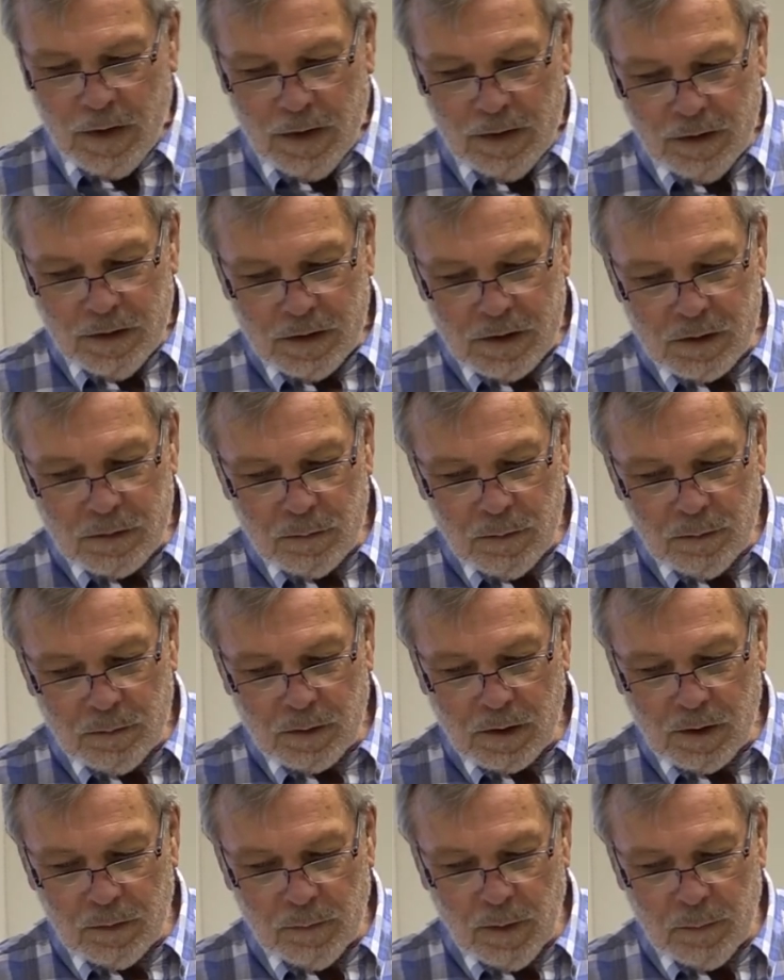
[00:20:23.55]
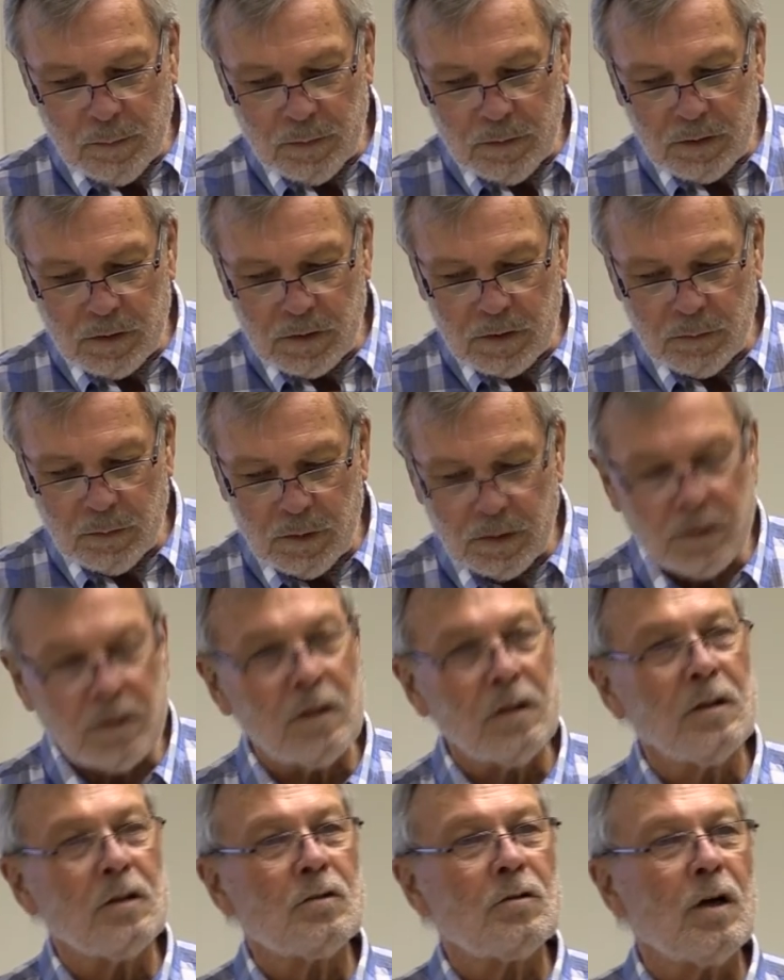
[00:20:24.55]
And this is when to come up with the
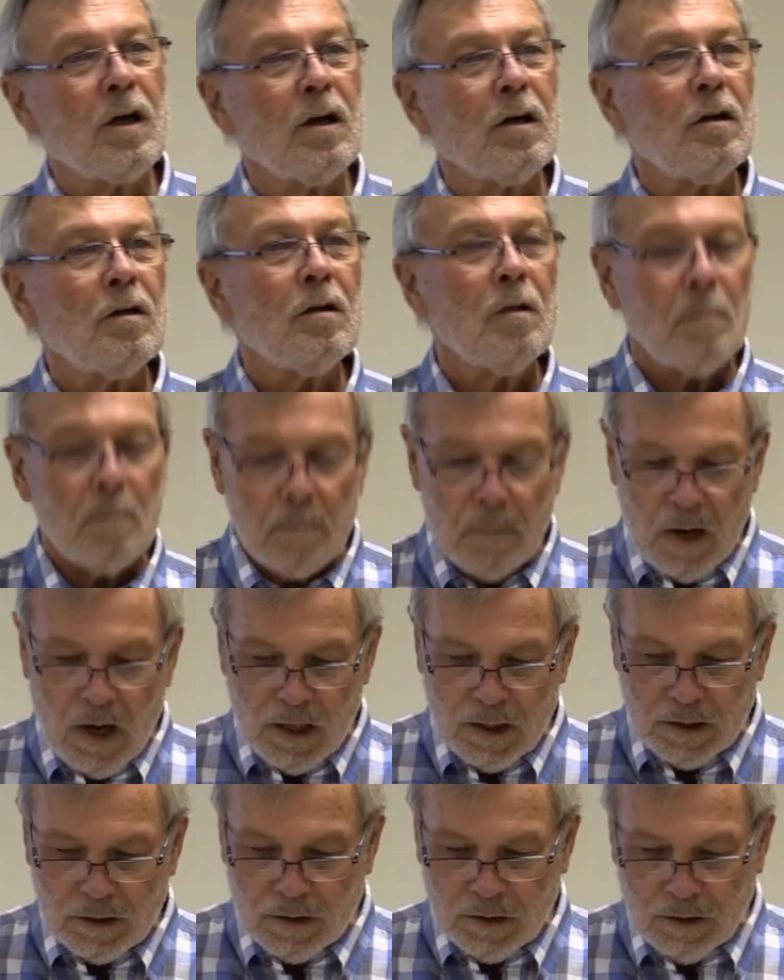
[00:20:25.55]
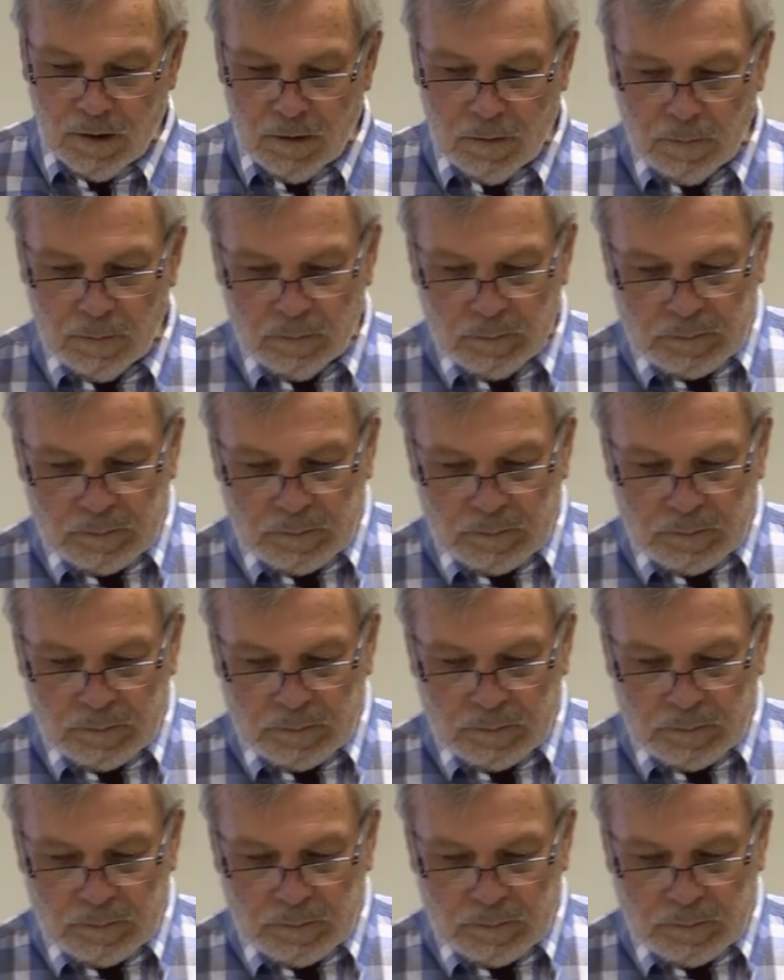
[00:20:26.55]
Switzerland Trail moniker.